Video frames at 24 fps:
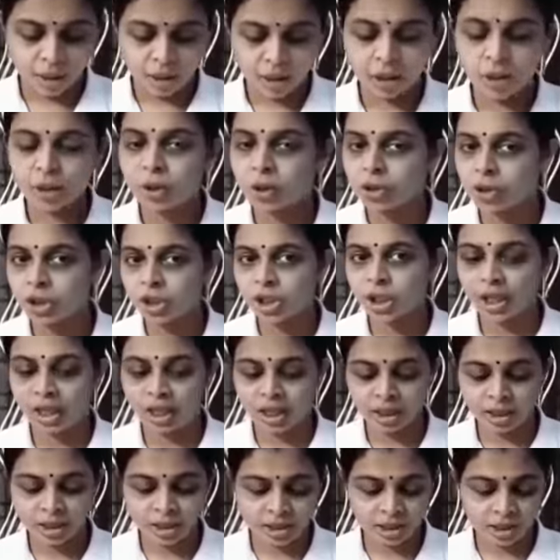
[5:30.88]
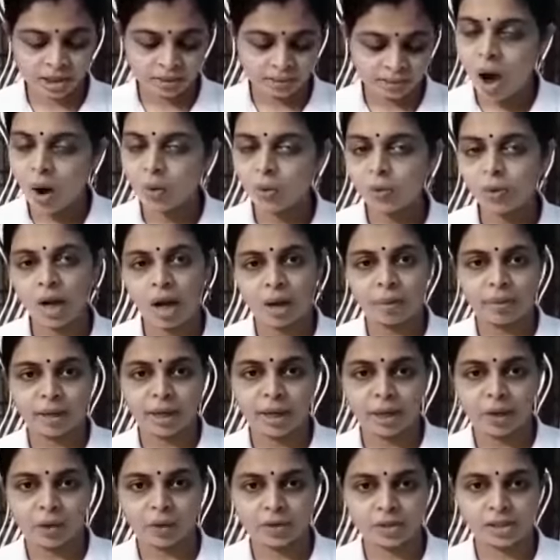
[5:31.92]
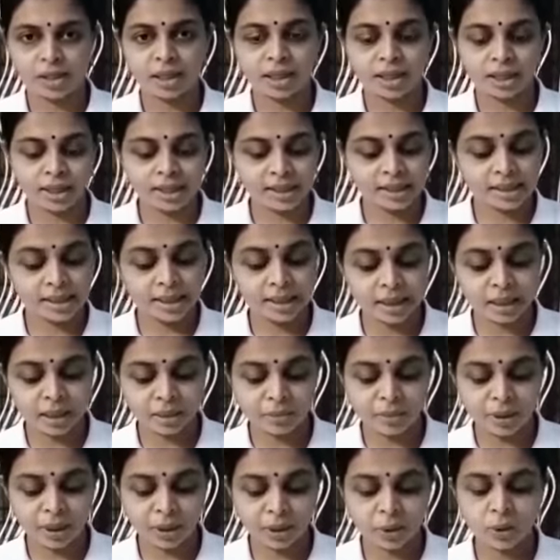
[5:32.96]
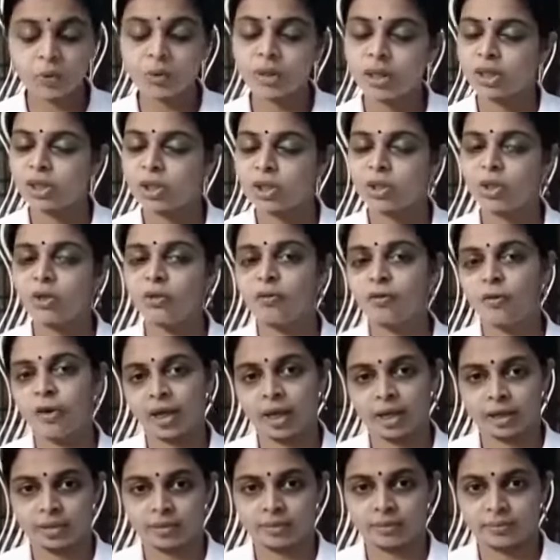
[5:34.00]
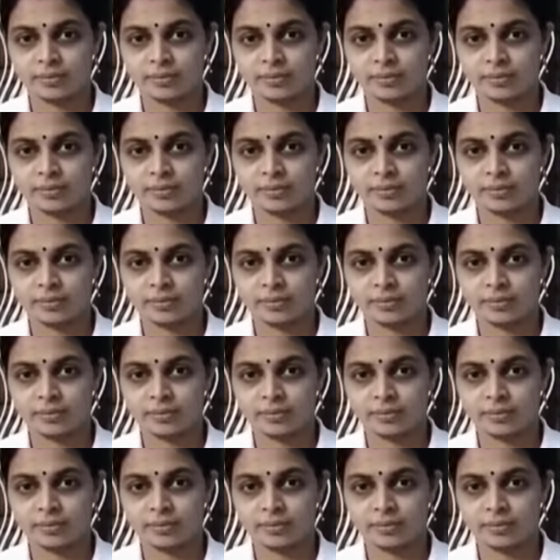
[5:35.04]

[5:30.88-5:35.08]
Question 8. How carbon dioxide is able to control fire?